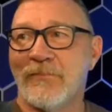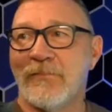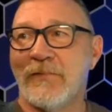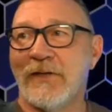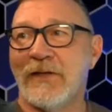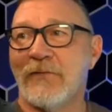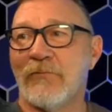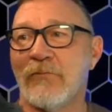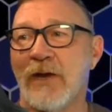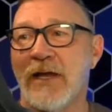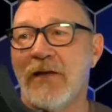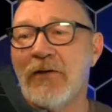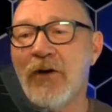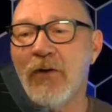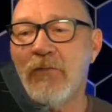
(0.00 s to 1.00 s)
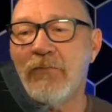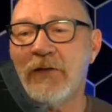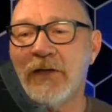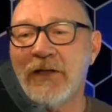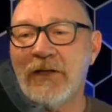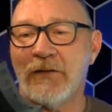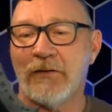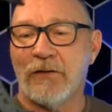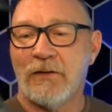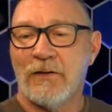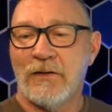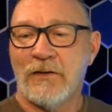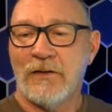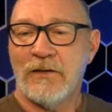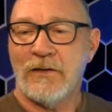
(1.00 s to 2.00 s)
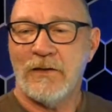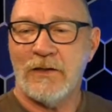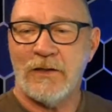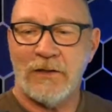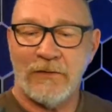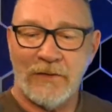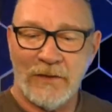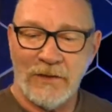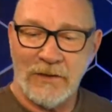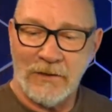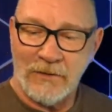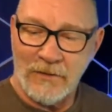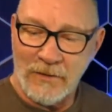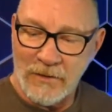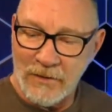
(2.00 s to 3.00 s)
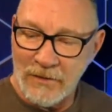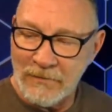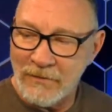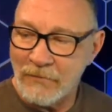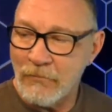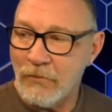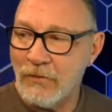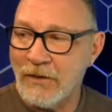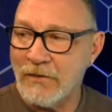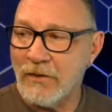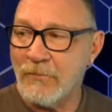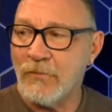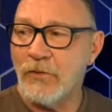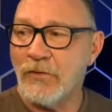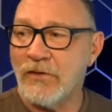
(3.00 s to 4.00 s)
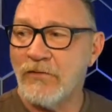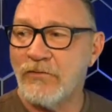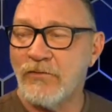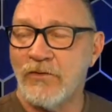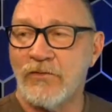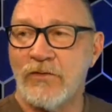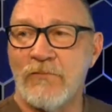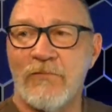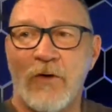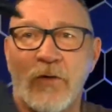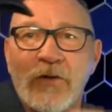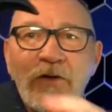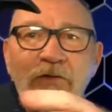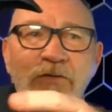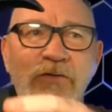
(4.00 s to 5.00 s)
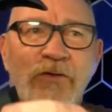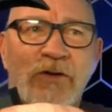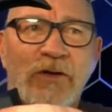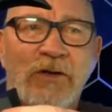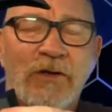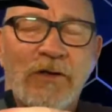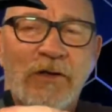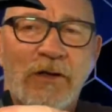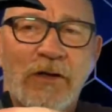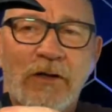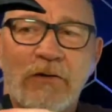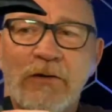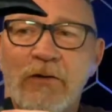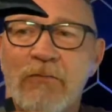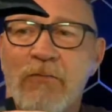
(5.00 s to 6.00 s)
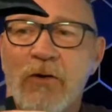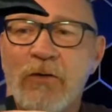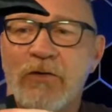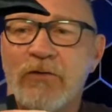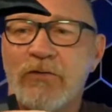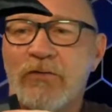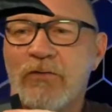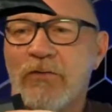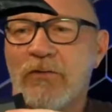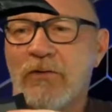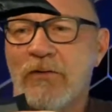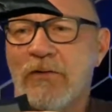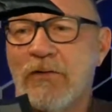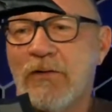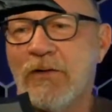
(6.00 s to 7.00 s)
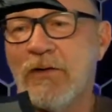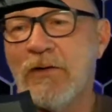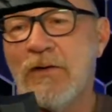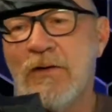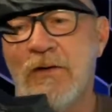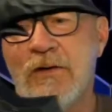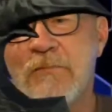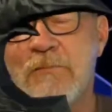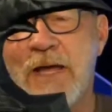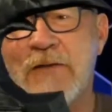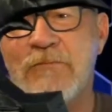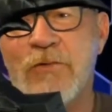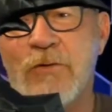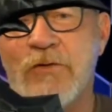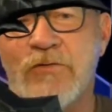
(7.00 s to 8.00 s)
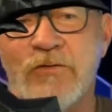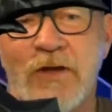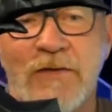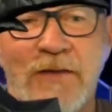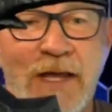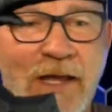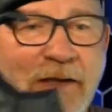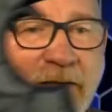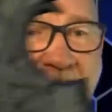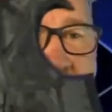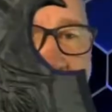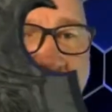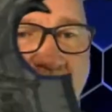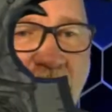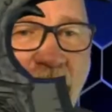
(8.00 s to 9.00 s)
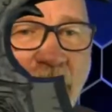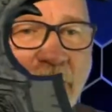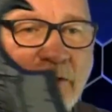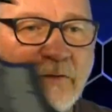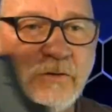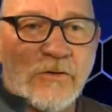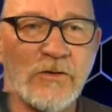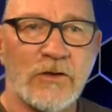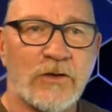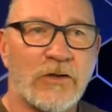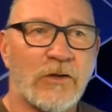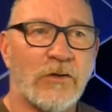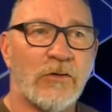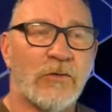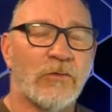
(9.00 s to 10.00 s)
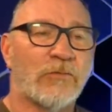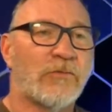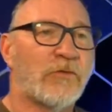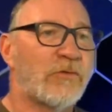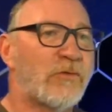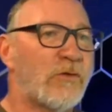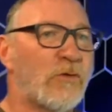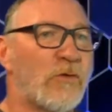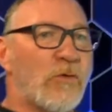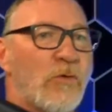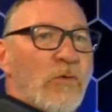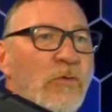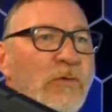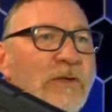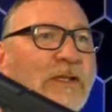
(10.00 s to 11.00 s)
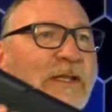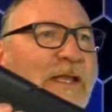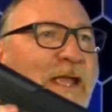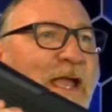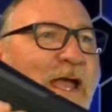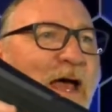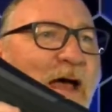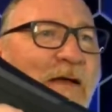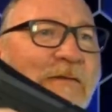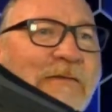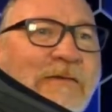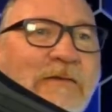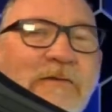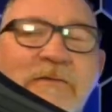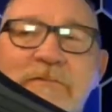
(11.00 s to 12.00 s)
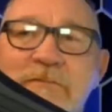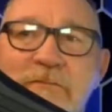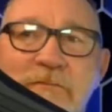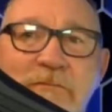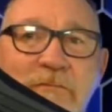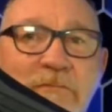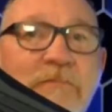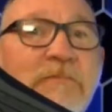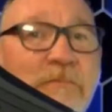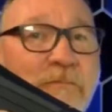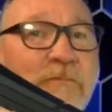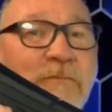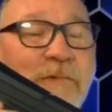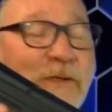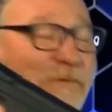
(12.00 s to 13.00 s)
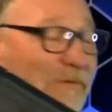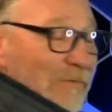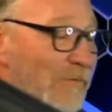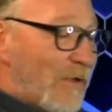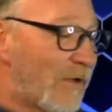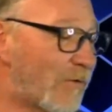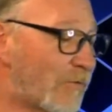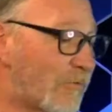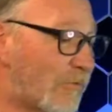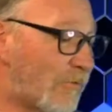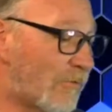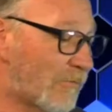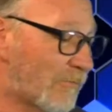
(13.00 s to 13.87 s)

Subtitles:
in red, hopefully. And then I think we'll end up doing is just a varnish, clear varnish, matte varnish on that, and we should be good to go. So yeah, this is kind of cool.